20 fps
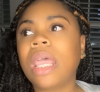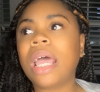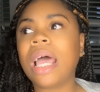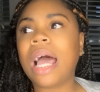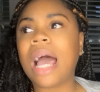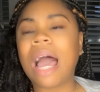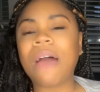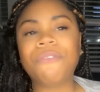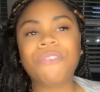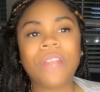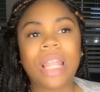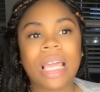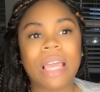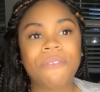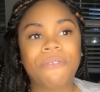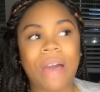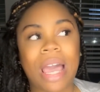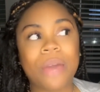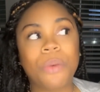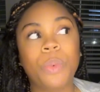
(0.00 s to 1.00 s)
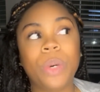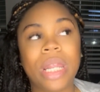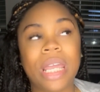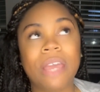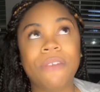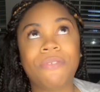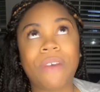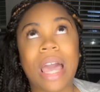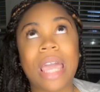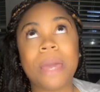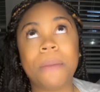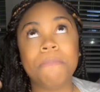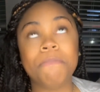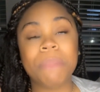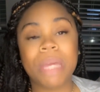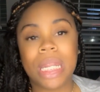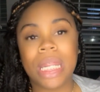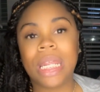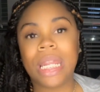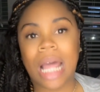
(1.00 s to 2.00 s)
I feel like if I
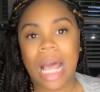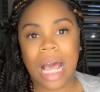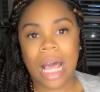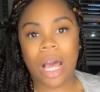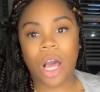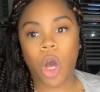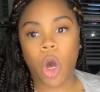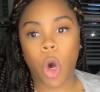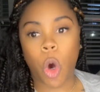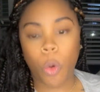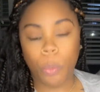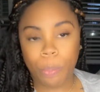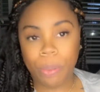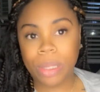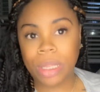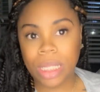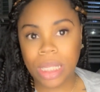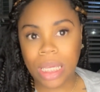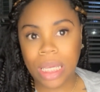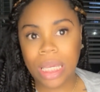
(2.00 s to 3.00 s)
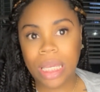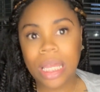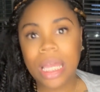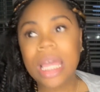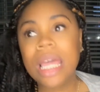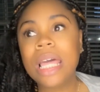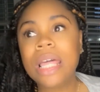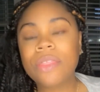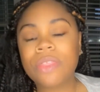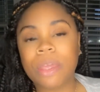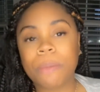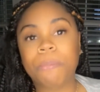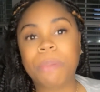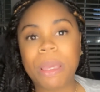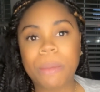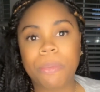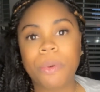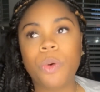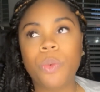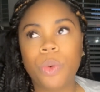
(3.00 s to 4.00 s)
admit it openly, then
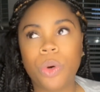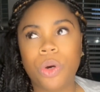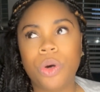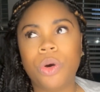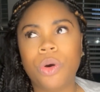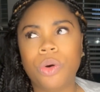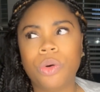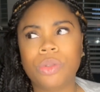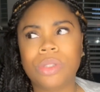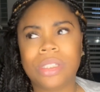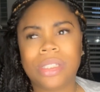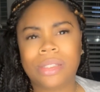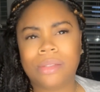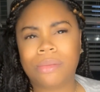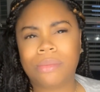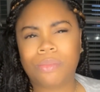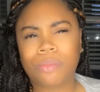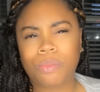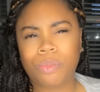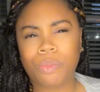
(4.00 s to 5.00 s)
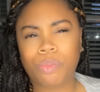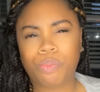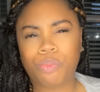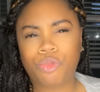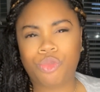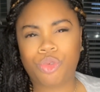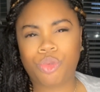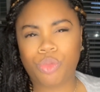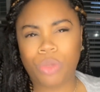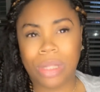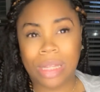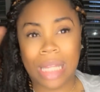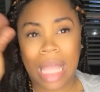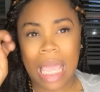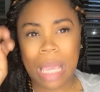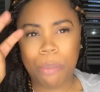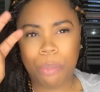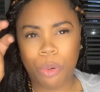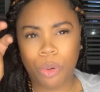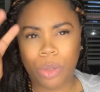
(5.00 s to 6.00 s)
people will
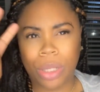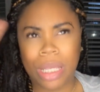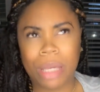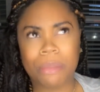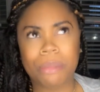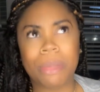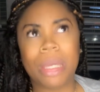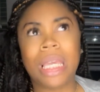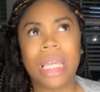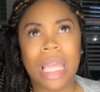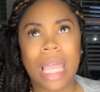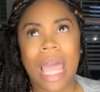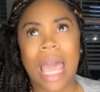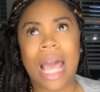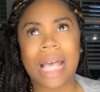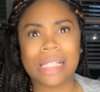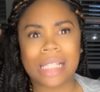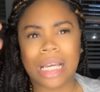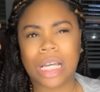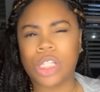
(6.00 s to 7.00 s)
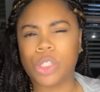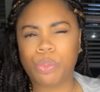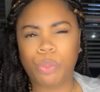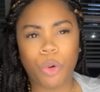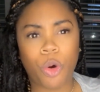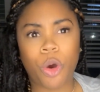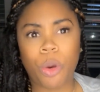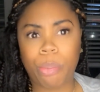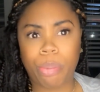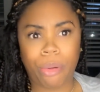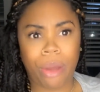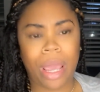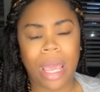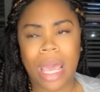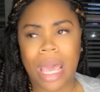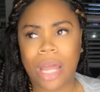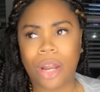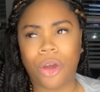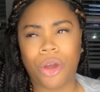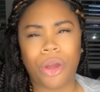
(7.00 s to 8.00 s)
label me as like a spoiled
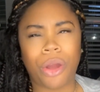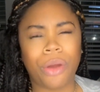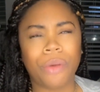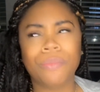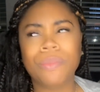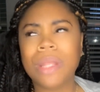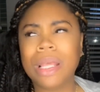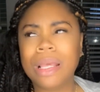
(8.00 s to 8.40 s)
brat or